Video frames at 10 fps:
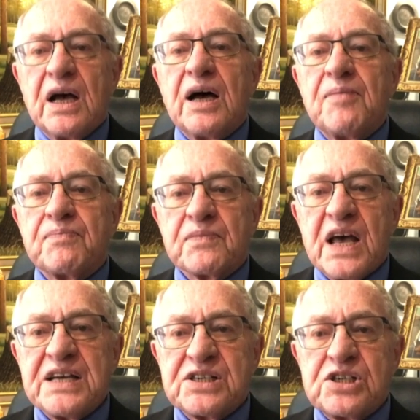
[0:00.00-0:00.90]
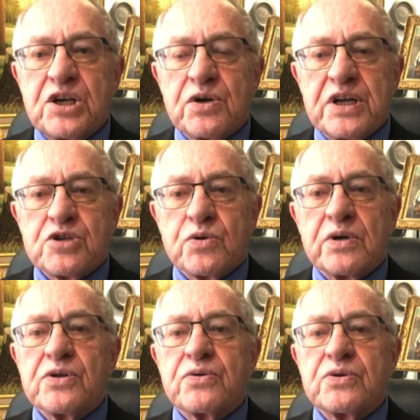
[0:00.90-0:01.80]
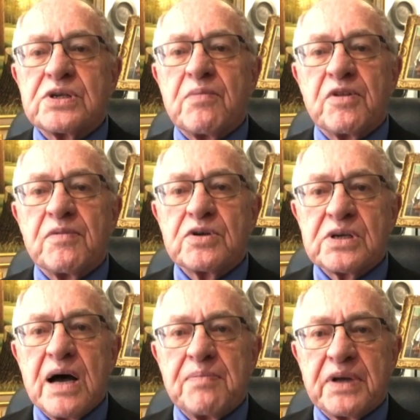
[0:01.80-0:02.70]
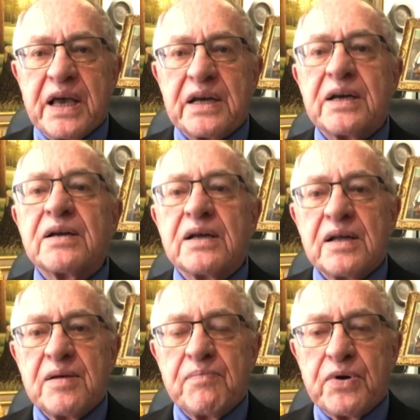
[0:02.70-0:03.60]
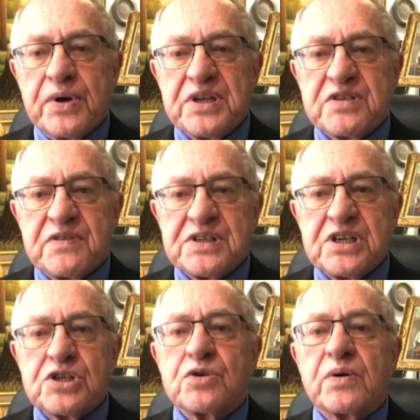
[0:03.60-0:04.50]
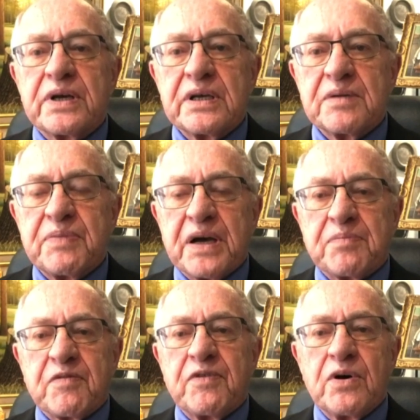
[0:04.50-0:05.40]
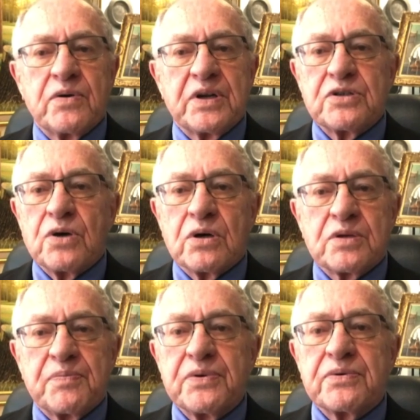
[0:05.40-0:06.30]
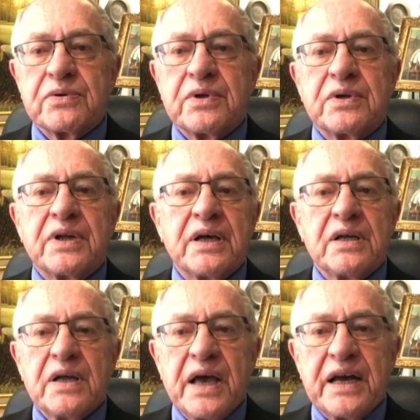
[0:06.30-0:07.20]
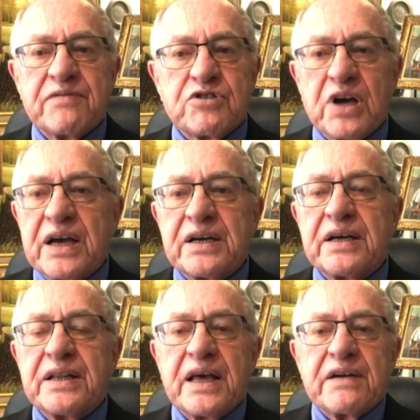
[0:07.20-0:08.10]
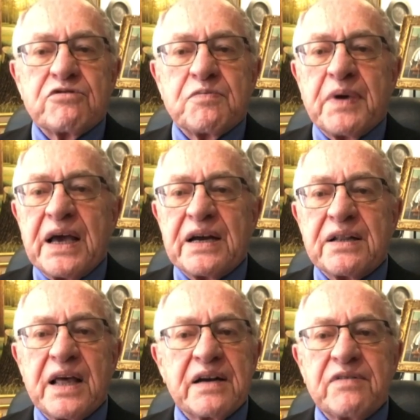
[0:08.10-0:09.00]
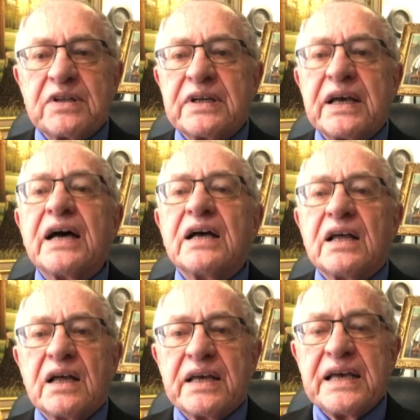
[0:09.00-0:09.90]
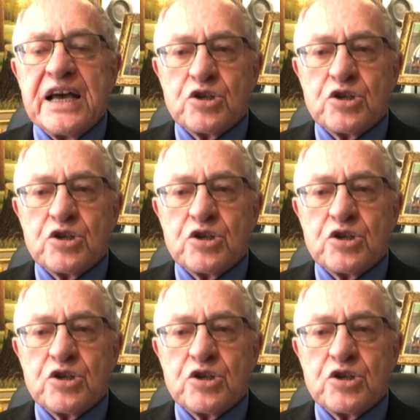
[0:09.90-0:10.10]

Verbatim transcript: um, has steered Israel through some of the most complicated periods of his history. He can pick up the phone and talk to Putin and the head of China and the head of Japan and the head of India. He